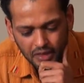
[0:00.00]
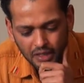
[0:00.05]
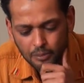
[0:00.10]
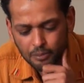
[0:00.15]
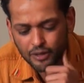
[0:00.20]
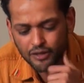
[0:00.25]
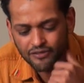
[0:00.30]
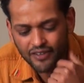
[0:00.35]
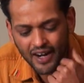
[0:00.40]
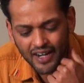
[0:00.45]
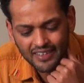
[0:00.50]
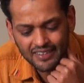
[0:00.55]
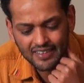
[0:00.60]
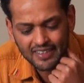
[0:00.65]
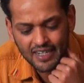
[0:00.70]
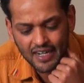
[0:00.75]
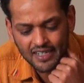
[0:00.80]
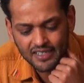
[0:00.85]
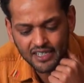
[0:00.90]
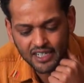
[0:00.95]
provide the
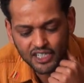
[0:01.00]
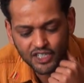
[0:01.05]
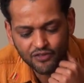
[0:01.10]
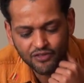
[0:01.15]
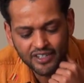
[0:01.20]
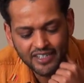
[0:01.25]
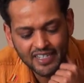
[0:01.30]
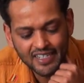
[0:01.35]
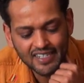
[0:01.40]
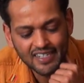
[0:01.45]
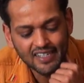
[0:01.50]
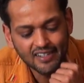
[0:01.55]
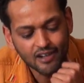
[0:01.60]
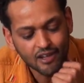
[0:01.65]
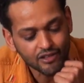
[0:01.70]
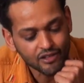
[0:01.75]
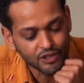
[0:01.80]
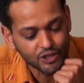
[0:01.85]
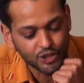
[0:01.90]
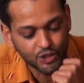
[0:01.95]
context for yet
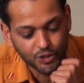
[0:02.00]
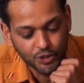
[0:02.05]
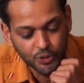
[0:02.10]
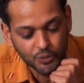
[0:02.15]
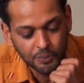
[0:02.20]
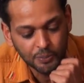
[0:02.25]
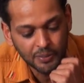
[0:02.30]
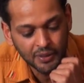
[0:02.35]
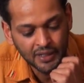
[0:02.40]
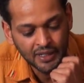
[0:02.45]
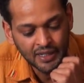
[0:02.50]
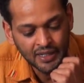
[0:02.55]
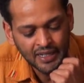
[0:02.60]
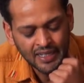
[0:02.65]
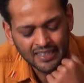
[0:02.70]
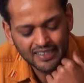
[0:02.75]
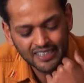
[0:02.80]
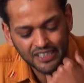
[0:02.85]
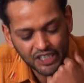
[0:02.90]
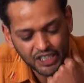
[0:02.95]
another trope,
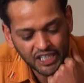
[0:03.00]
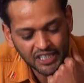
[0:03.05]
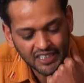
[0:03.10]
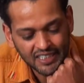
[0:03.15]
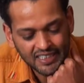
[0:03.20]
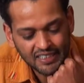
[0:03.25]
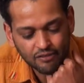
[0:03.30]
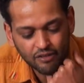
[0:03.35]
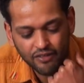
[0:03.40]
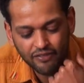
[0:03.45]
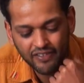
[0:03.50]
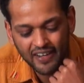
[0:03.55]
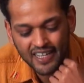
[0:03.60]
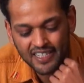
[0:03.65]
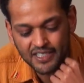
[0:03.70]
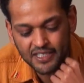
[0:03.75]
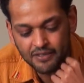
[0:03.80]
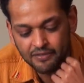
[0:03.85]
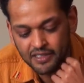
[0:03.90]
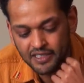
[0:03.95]
the chilling
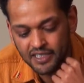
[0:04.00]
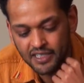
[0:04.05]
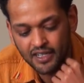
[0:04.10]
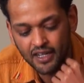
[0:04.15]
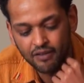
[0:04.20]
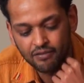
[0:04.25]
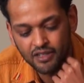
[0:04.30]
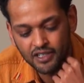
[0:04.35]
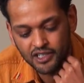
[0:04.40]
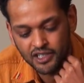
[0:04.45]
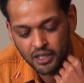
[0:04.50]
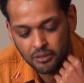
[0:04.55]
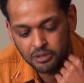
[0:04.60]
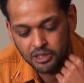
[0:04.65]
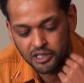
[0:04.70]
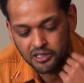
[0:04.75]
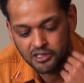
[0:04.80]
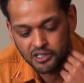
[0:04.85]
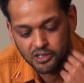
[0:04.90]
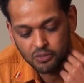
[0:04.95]
reflexivity of the
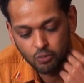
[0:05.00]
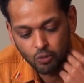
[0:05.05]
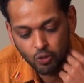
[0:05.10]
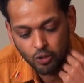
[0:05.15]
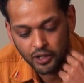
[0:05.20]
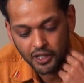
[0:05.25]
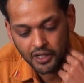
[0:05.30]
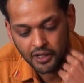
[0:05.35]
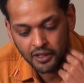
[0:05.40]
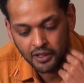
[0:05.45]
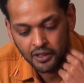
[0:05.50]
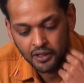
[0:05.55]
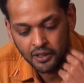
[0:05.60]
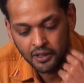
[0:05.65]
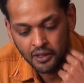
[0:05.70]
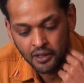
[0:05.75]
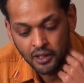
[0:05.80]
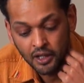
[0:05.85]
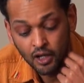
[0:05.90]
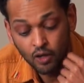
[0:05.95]
subject's mourning.
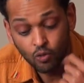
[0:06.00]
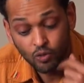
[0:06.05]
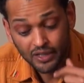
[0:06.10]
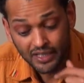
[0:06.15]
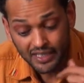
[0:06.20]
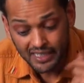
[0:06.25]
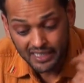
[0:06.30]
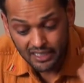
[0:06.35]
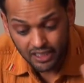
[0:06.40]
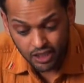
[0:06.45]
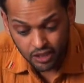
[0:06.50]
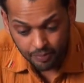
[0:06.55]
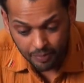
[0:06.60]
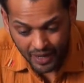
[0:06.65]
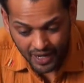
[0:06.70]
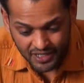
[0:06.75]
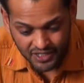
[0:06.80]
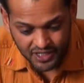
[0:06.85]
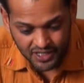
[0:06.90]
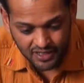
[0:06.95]
With each
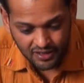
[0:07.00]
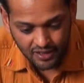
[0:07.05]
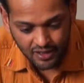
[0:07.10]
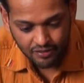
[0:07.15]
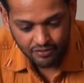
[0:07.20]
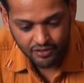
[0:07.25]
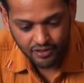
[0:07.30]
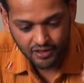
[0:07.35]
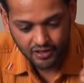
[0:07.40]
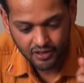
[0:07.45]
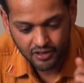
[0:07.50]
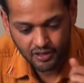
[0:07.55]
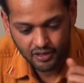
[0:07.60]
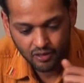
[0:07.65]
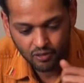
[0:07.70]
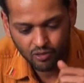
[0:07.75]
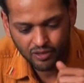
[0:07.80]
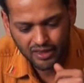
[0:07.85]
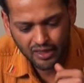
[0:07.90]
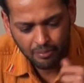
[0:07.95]
passing lover,
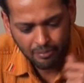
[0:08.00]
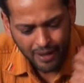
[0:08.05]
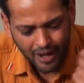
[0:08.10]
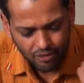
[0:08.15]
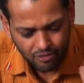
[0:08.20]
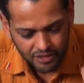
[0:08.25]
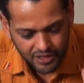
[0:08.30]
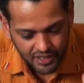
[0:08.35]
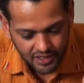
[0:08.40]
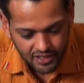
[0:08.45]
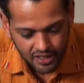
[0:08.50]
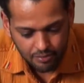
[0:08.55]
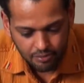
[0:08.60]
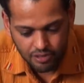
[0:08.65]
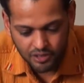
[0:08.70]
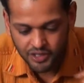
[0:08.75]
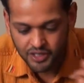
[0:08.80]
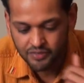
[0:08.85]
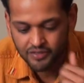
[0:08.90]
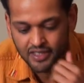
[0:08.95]
with the mounting
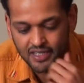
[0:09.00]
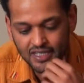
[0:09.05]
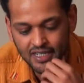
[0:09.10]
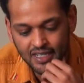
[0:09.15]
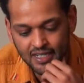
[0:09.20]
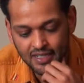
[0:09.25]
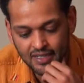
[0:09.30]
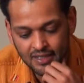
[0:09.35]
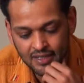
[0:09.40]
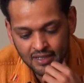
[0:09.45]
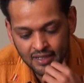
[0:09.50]
numbers of the dead,